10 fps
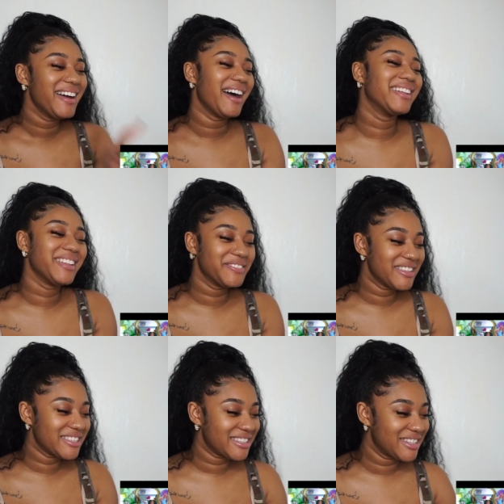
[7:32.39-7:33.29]
i love
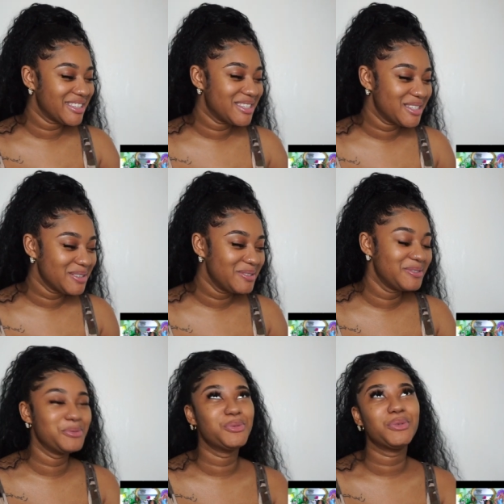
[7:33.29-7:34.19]
this scene
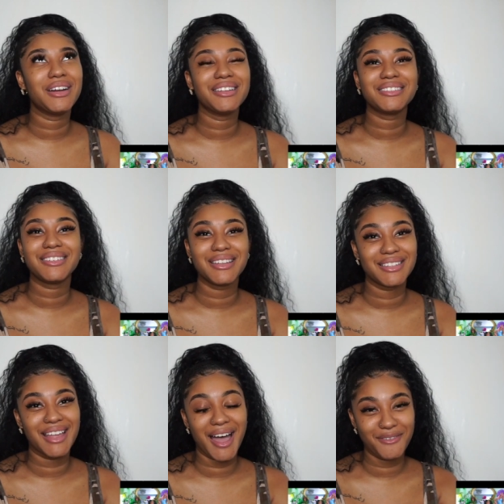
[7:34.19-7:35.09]
too what does
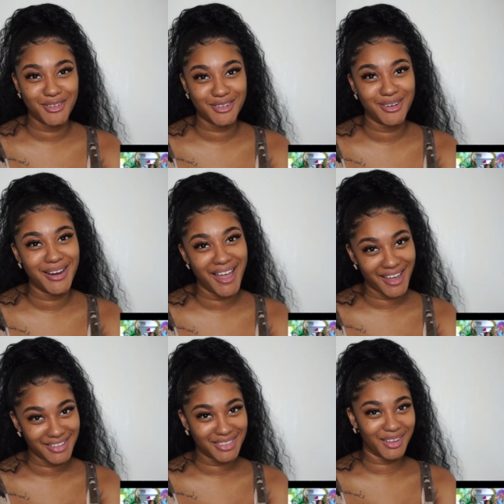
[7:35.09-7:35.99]
jesy have on her
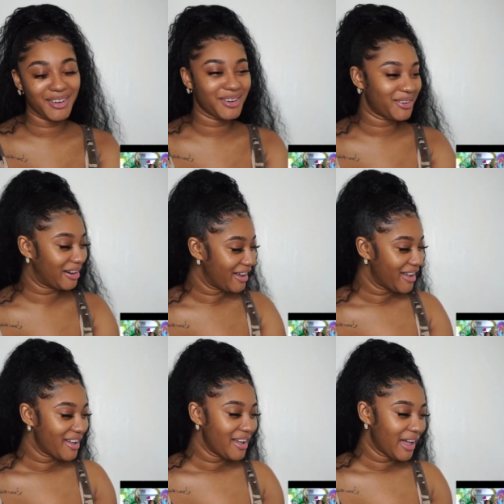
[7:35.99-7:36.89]
head though
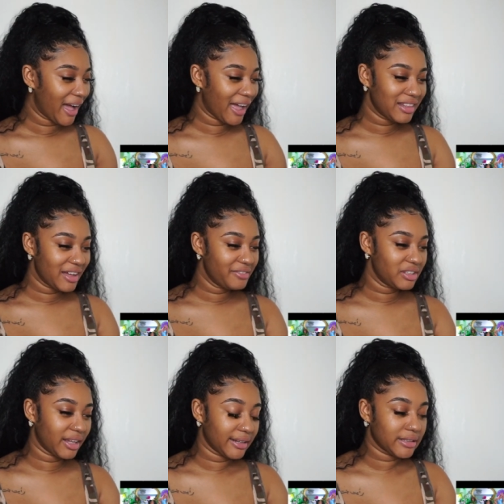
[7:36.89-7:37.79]
I love
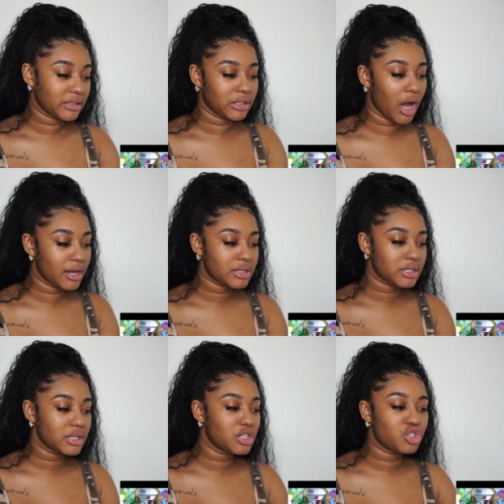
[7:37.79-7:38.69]
it. Like,
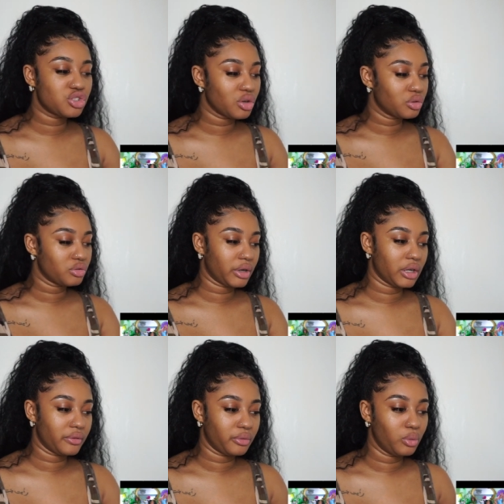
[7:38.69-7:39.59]
honestly, it's so
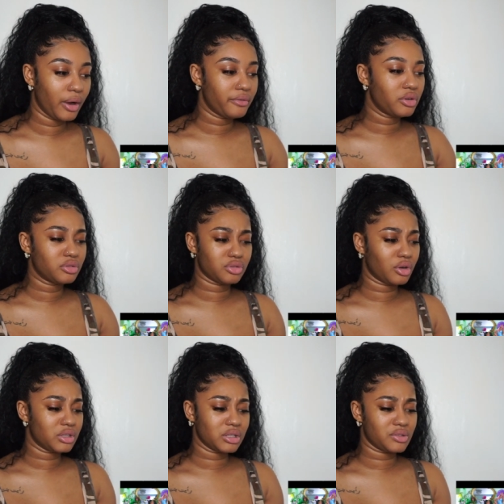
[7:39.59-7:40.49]
creative. Whoever
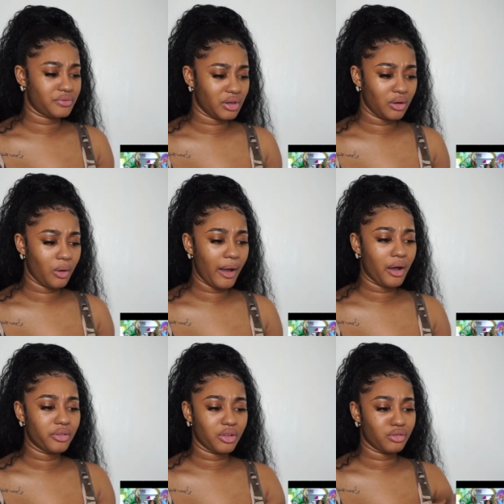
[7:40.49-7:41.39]
thought this video
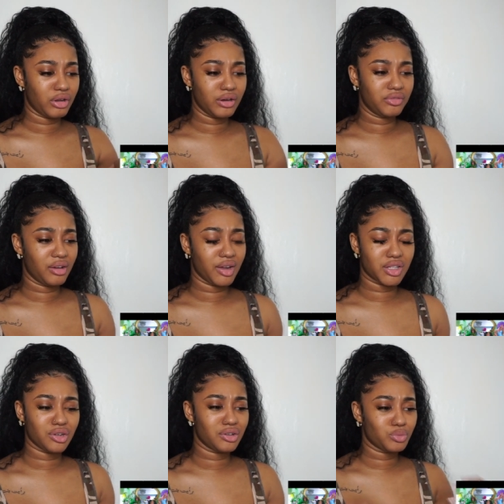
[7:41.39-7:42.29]
out, the creative
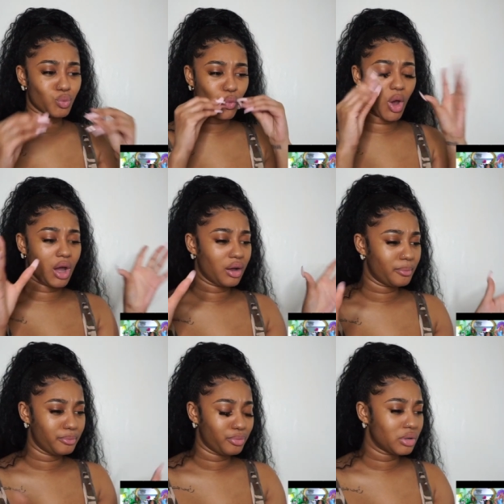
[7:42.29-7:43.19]
director,
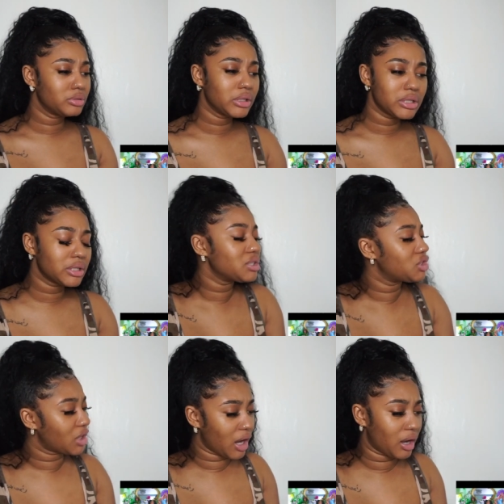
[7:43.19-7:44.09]
mwah, brilliant
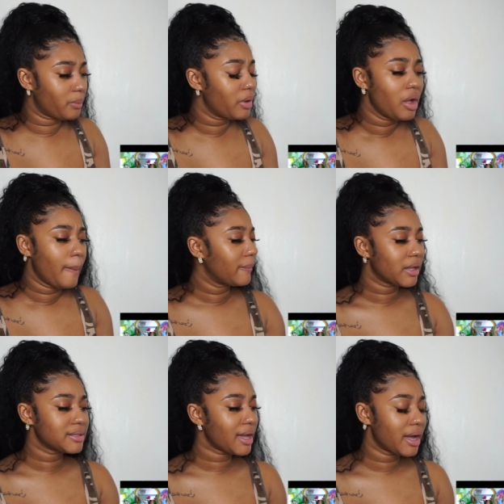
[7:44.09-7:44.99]
job.
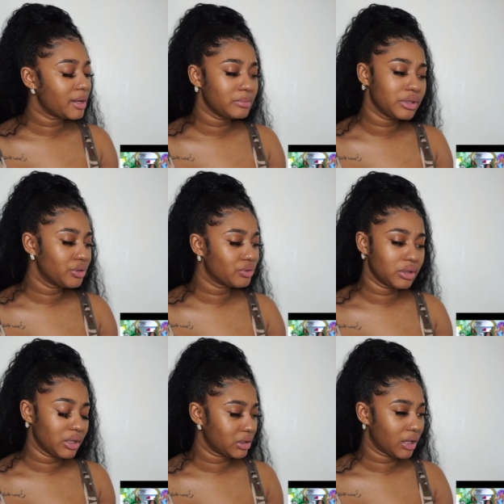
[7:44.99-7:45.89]
Because I am
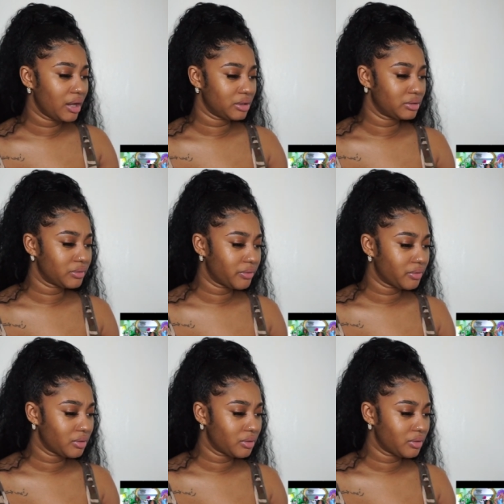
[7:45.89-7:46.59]
literally in love.